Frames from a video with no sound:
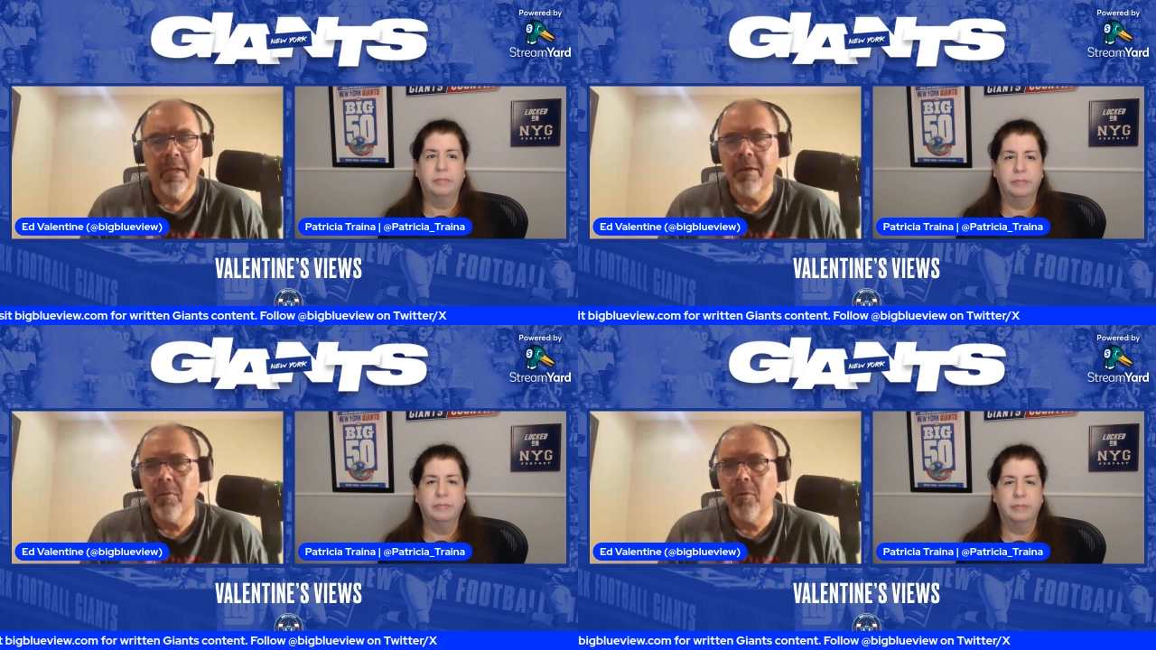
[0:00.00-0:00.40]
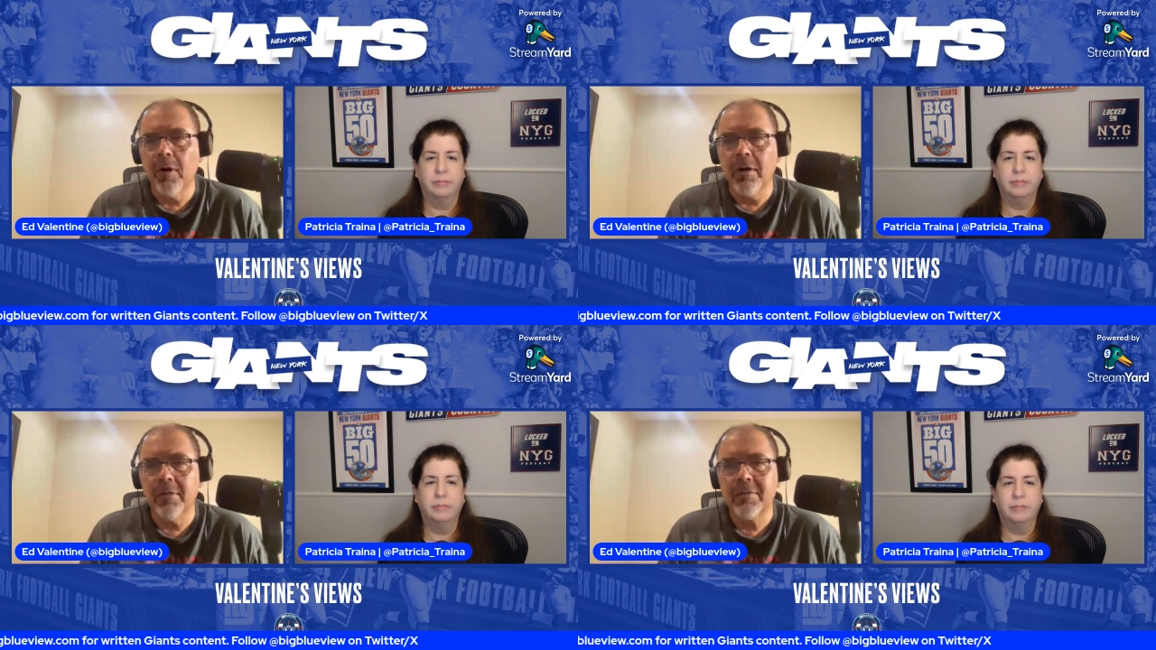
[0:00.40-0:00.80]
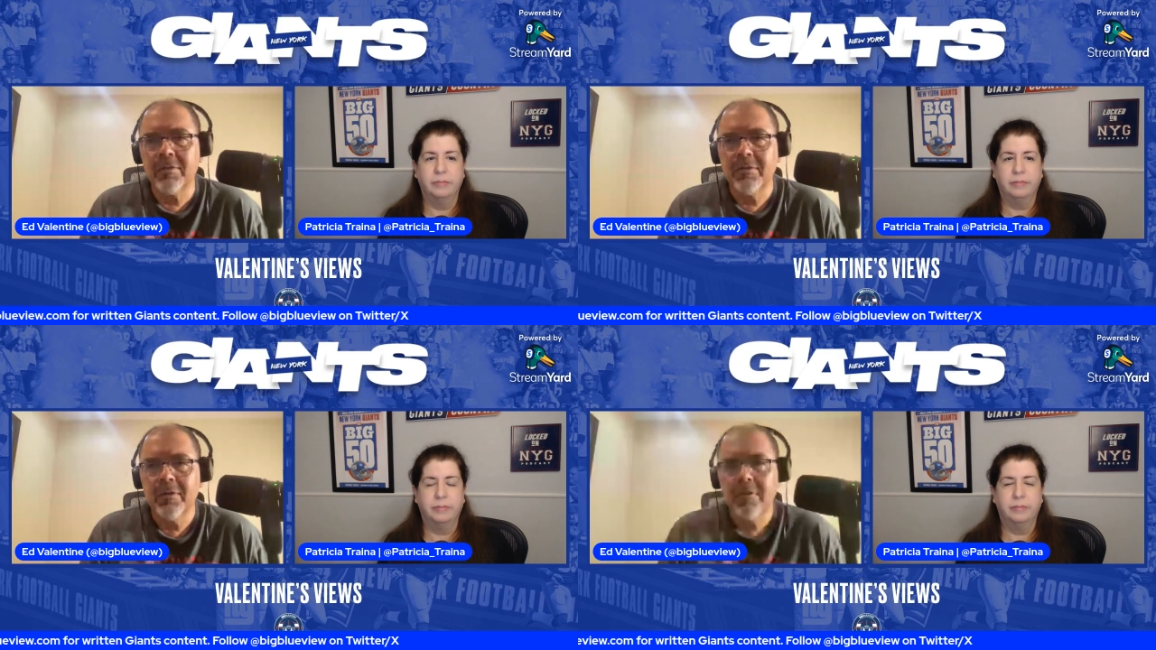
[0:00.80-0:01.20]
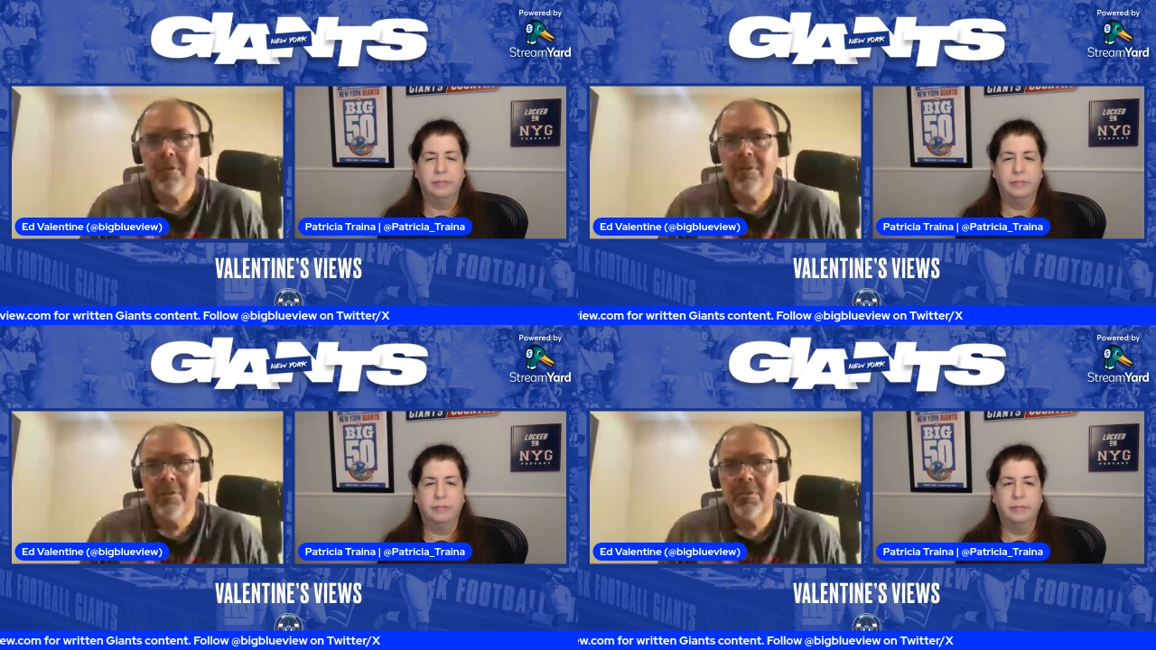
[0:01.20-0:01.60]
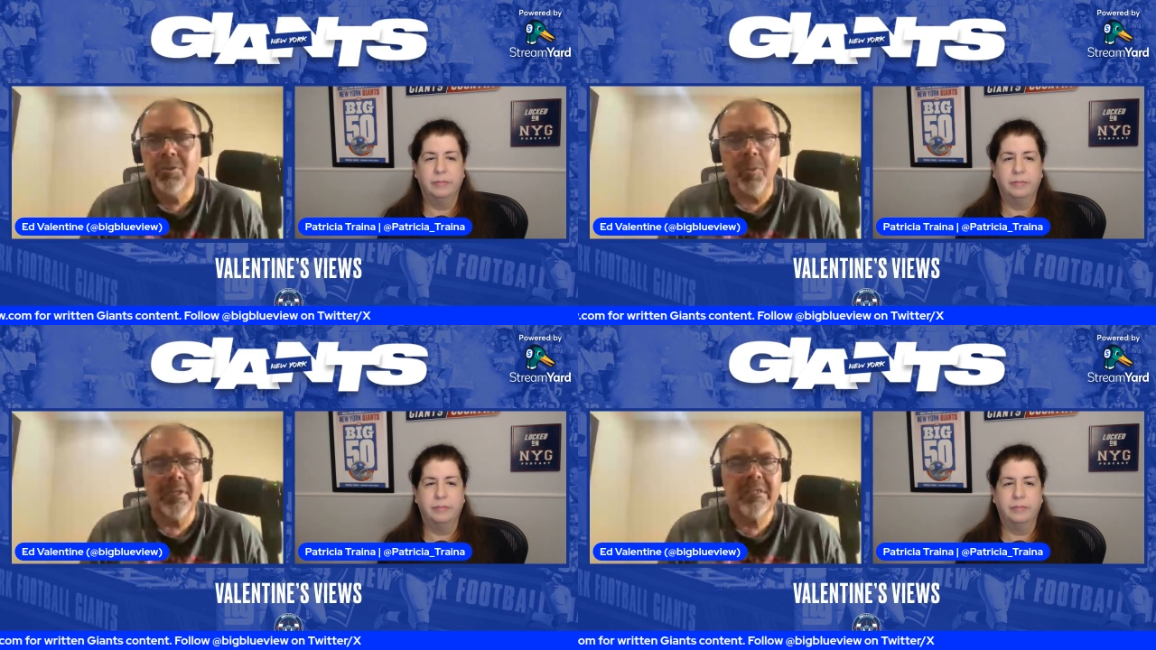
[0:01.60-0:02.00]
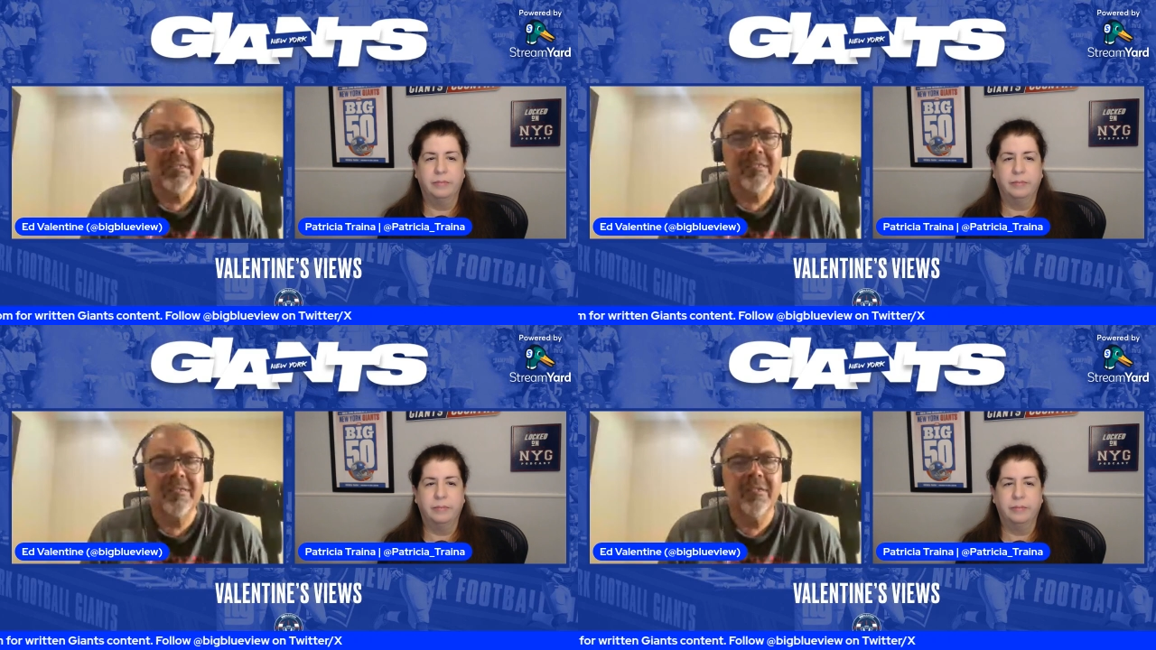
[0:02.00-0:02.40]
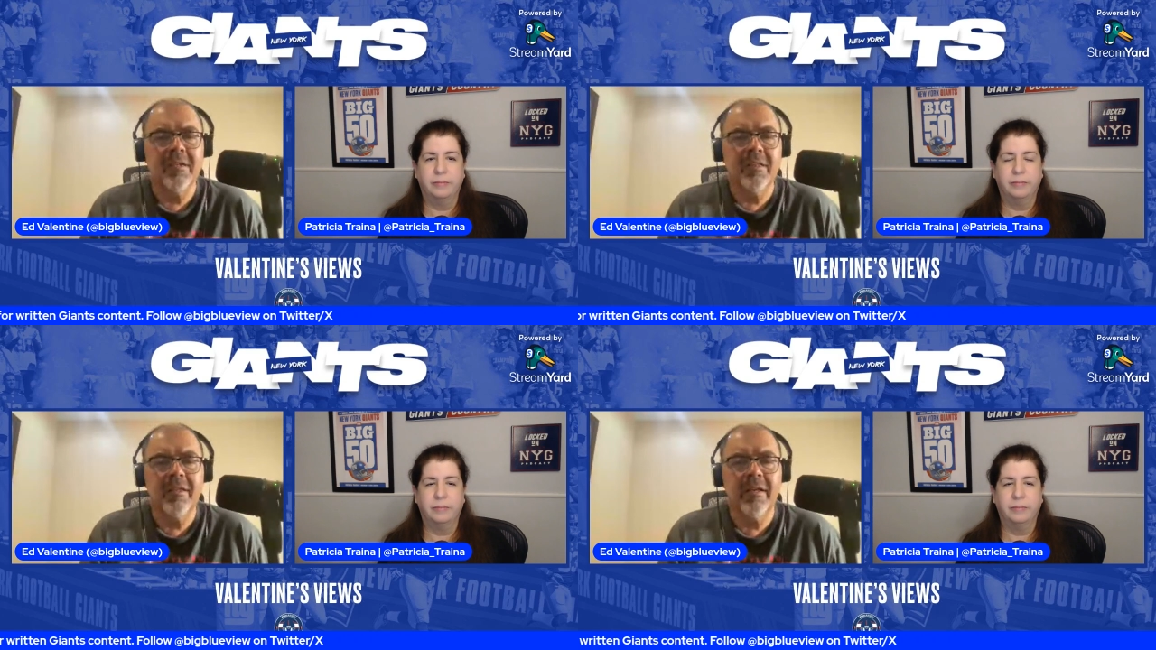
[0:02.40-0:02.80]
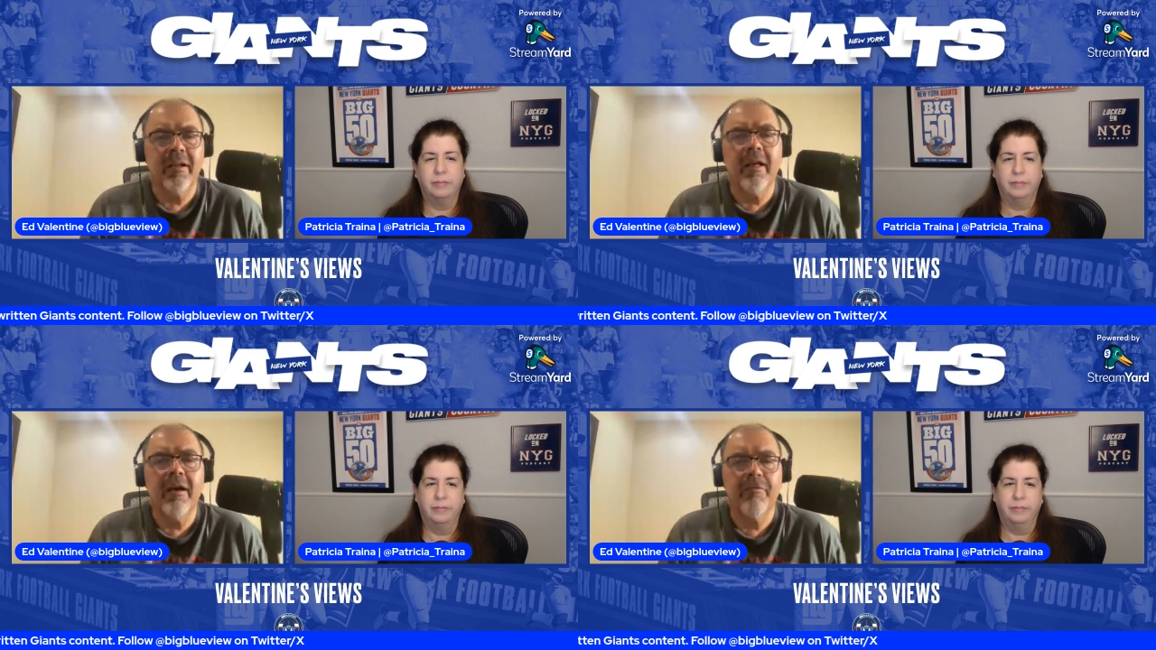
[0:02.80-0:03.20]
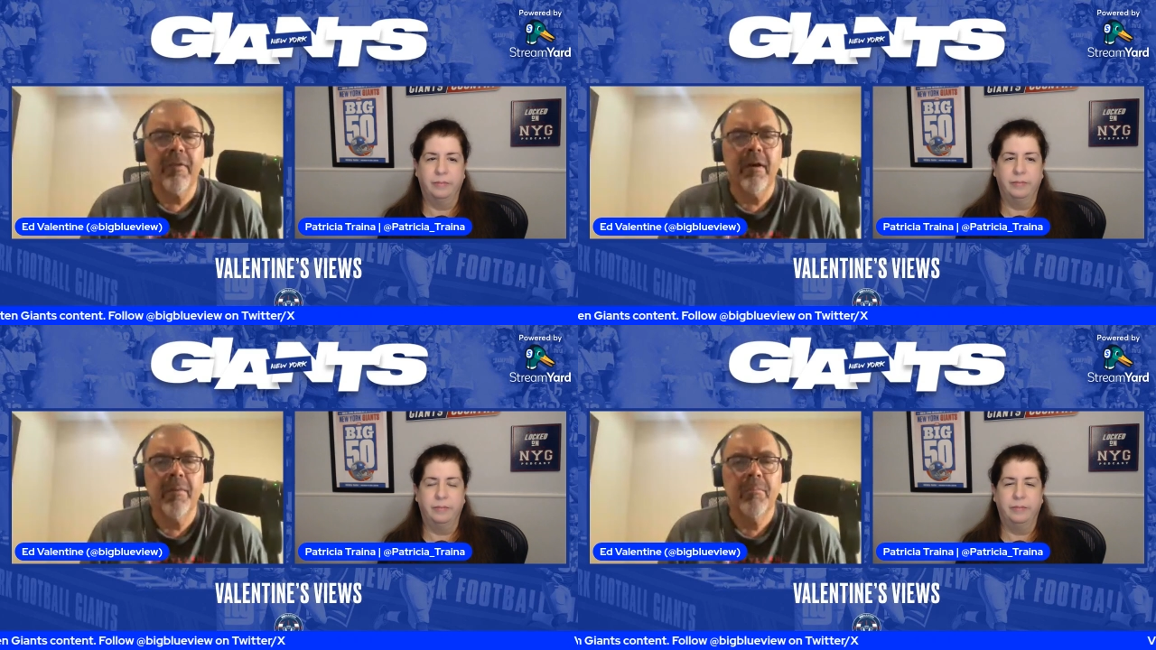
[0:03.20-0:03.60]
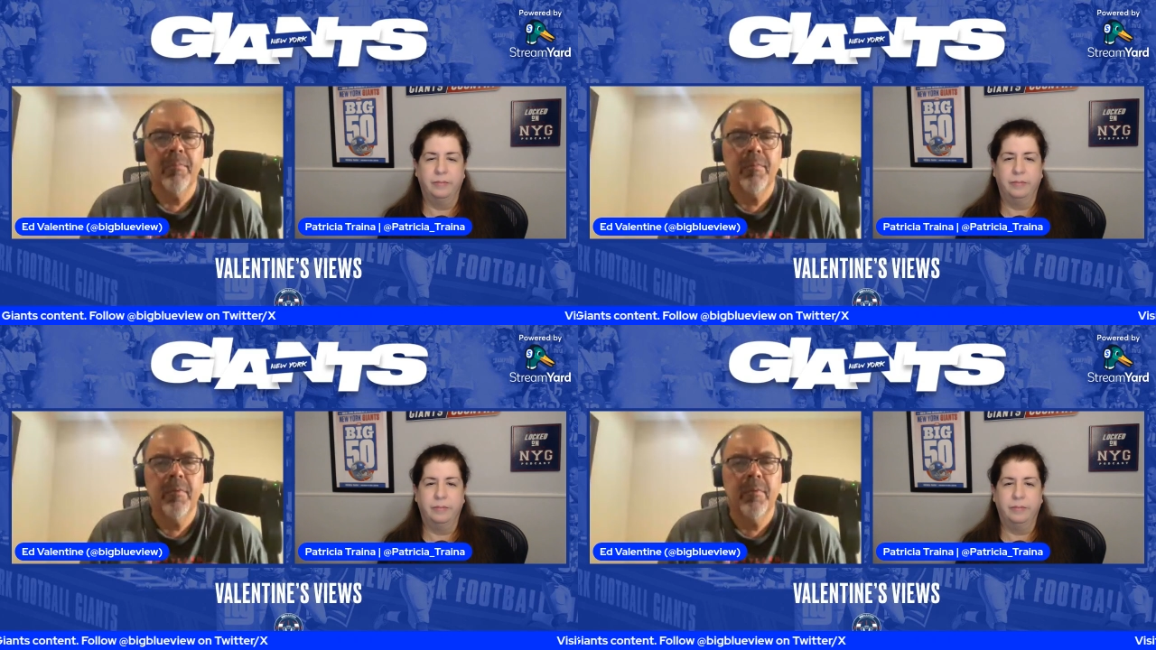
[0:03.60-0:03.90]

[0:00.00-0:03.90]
Speaker 1: It was 26 to nothing at halftime.